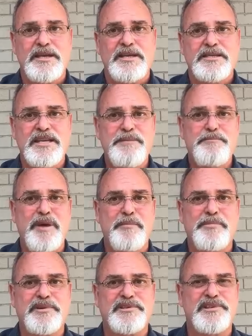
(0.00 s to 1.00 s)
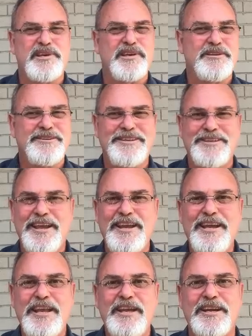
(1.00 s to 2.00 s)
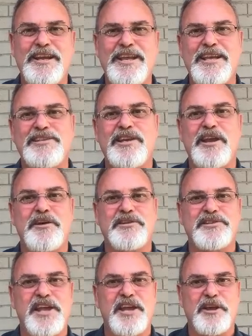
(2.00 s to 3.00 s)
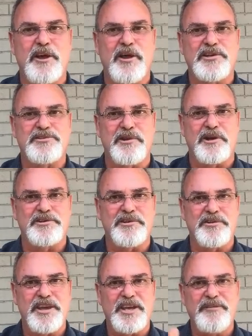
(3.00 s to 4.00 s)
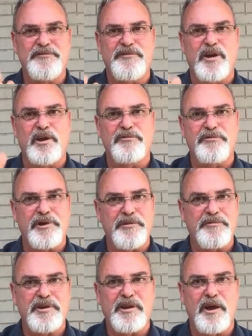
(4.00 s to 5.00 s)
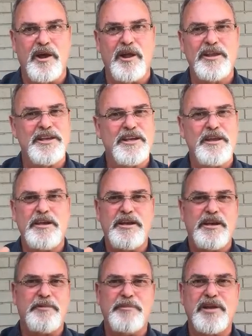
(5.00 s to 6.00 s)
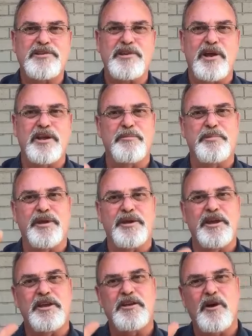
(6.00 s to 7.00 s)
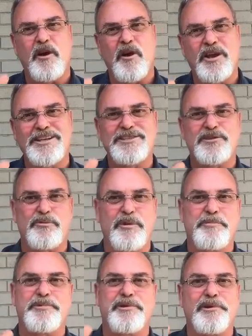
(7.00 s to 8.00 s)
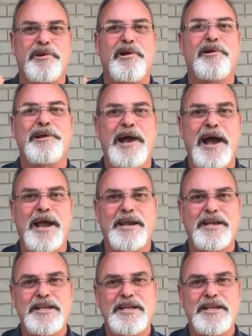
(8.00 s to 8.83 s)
Team members, they need an easy-to-understand call structure they can follow for every call, and I'm not talking about a calling script or call guide.